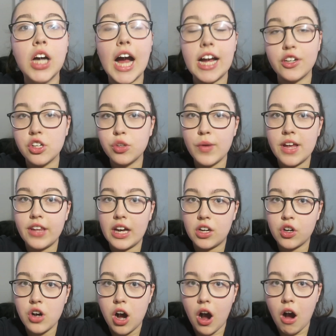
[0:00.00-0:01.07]
I don't know where that
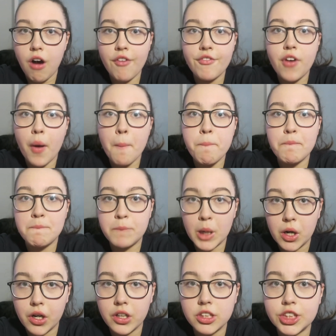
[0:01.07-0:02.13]
cut off,
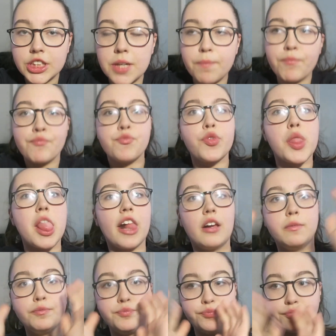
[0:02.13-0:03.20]
but
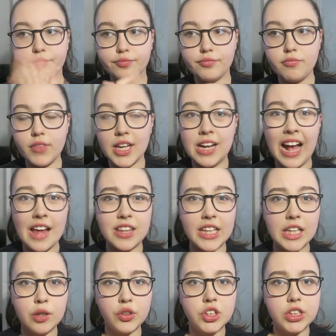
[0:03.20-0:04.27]
I
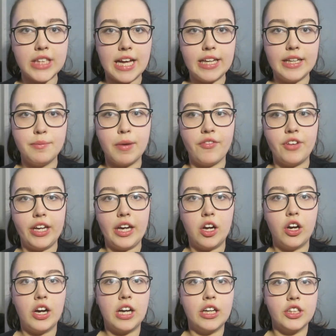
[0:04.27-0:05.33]
think I was just ending my
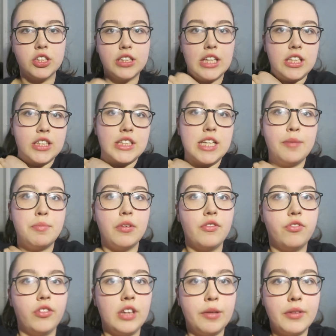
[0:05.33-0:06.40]
video and I just had a sip
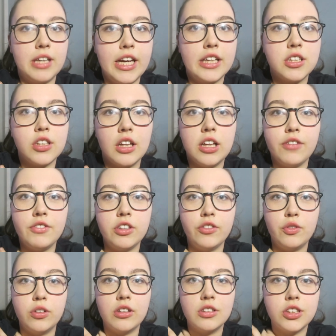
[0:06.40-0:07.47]
of lemonade, so I'll have another
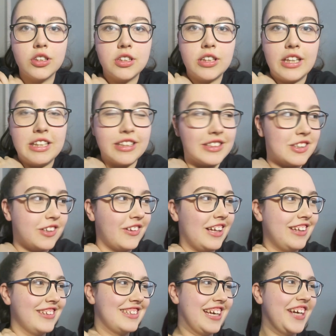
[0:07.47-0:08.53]
one just then. It's sort like
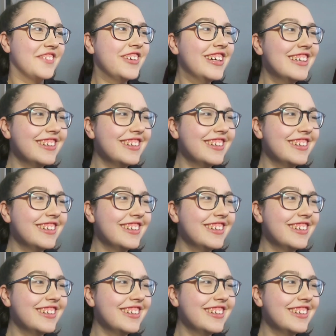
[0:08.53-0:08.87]
the same.